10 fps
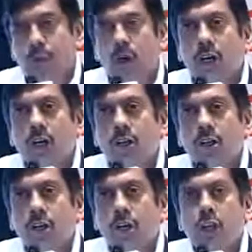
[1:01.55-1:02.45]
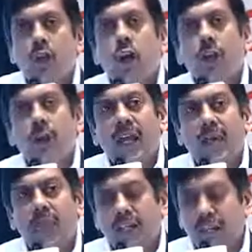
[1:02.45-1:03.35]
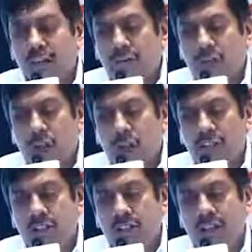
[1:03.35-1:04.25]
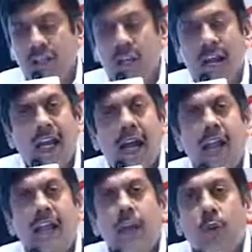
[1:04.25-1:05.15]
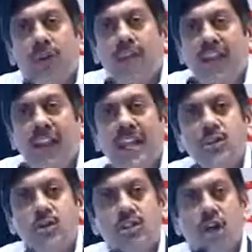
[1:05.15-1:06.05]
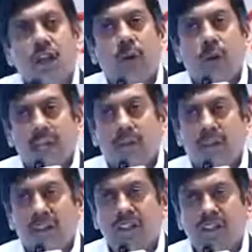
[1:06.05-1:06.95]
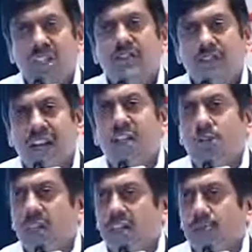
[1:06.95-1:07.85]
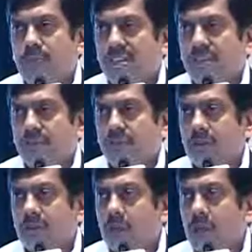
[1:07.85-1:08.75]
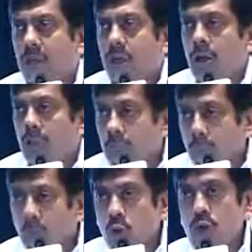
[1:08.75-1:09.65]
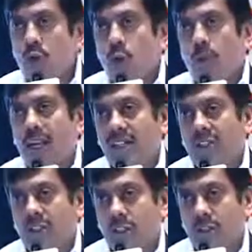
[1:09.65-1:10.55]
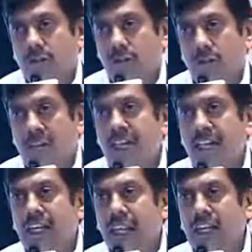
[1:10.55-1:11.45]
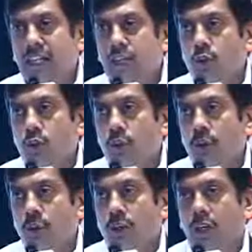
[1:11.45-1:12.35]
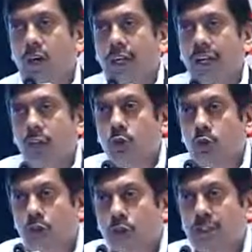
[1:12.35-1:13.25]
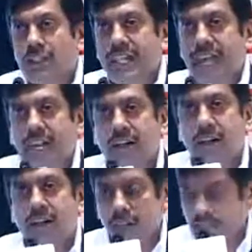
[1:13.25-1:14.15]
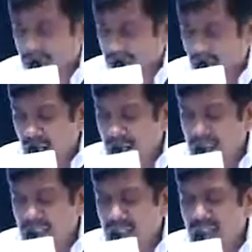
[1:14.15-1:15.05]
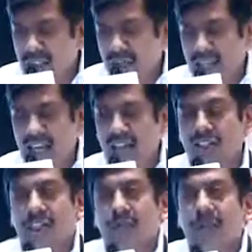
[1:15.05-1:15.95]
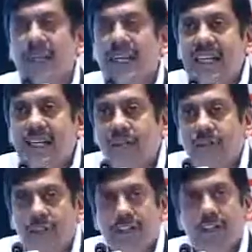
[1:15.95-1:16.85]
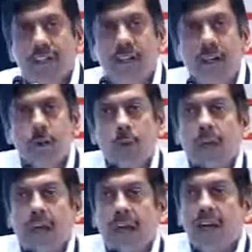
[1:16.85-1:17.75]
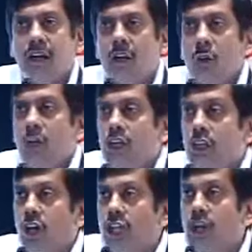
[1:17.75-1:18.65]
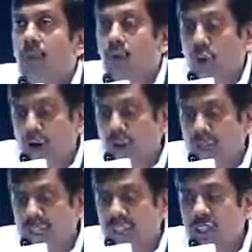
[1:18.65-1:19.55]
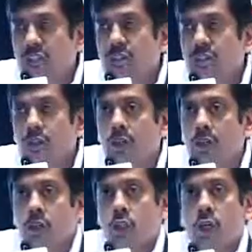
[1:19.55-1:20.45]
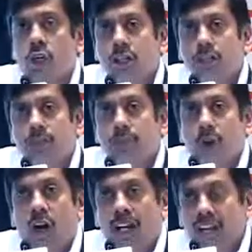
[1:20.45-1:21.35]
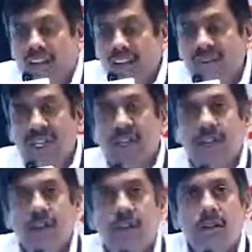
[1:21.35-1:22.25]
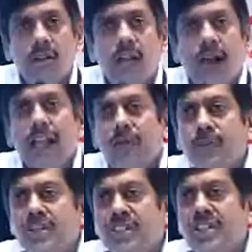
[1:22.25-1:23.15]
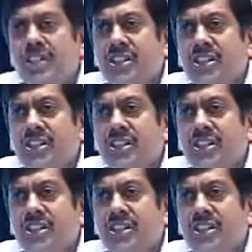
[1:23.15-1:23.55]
of technology, and adequate finance was not available. In the sense, finance were expensive. But post-globalization, from 1992, what we are talking at 2010, the current scenes of challenge are completely different, where we are talking about competition, shortened product life cycle, and the business is risky, or it's very risky,